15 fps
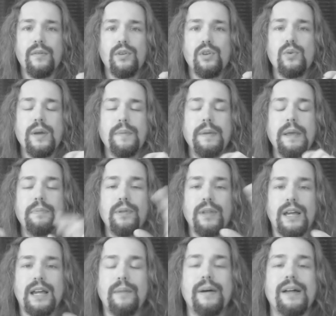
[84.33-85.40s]
You'll get people
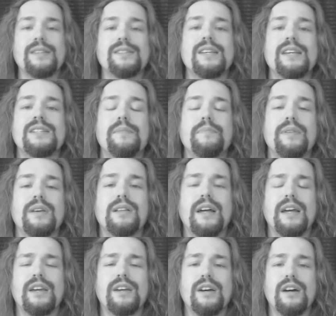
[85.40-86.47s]
that come out and say something
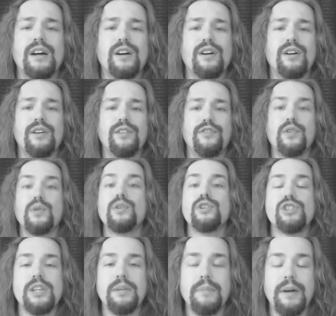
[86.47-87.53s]
like uh,
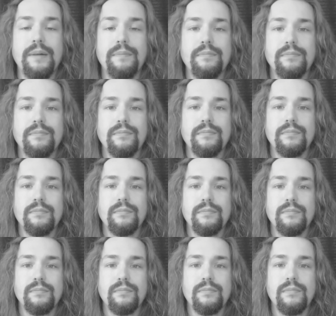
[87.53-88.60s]
Fukushima
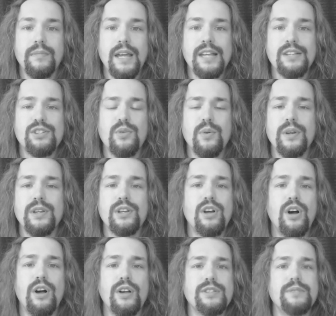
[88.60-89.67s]
is going to
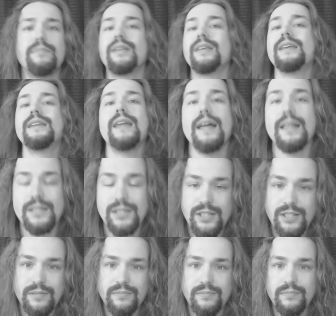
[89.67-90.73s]
cause a million
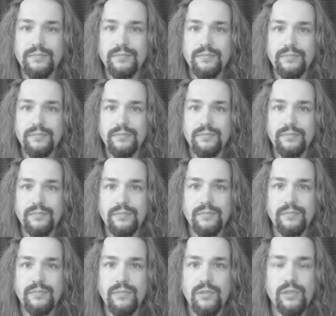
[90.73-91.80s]
deaths.
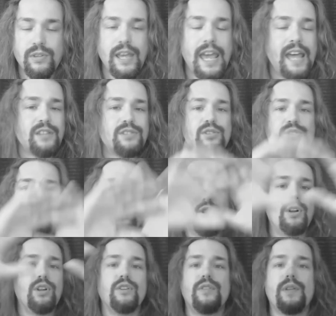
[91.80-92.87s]
Cancers are
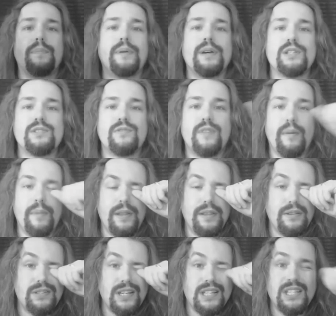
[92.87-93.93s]
all over the place from it. They'll
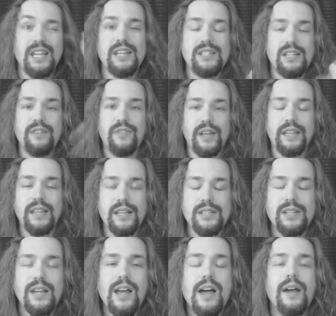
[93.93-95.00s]
say, say stuff like
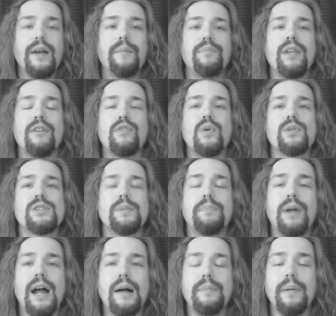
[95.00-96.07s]
this. Now, of course, the
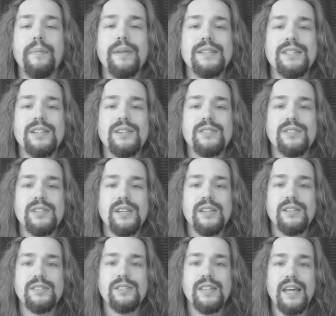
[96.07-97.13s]
problem is, is,
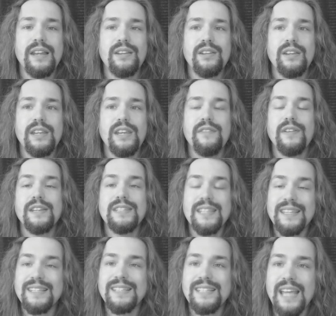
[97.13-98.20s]
is that even to
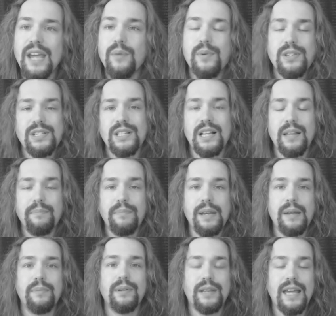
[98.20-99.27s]
this day, we still haven't been
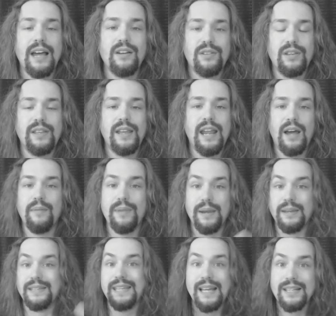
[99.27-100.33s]
able to calculate how many
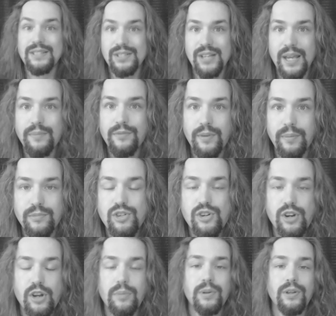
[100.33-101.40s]
deaths came from
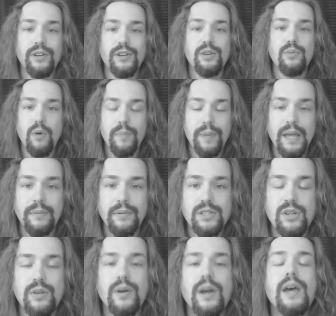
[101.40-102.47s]
Chernobyl, and you won't be able
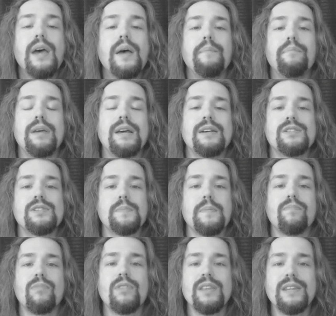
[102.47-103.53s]
to because
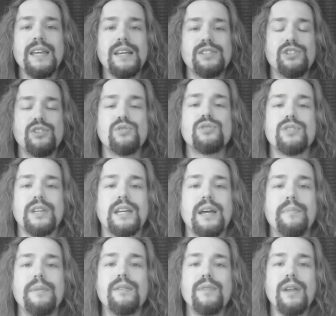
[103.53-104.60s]
the deaths usually, I
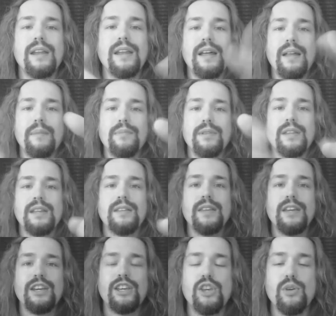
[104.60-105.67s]
mean, not, not um, the,
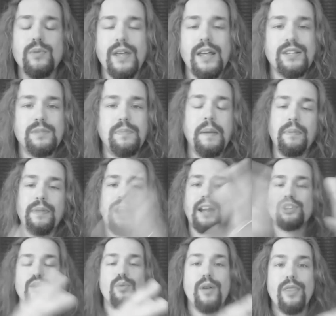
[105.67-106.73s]
the acute deaths, people that
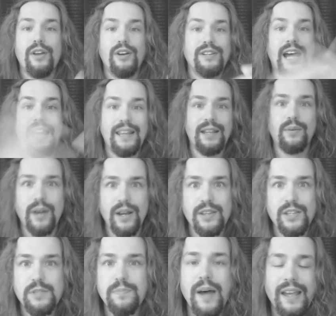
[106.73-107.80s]
actually went there and died like right in
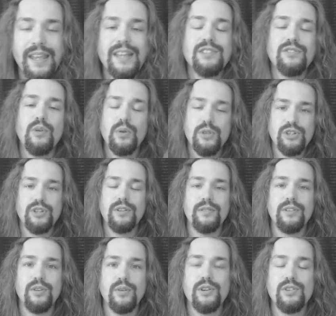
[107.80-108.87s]
the spot. Yes, of course you can
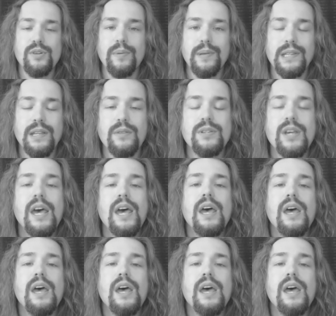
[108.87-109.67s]
you can attribute those,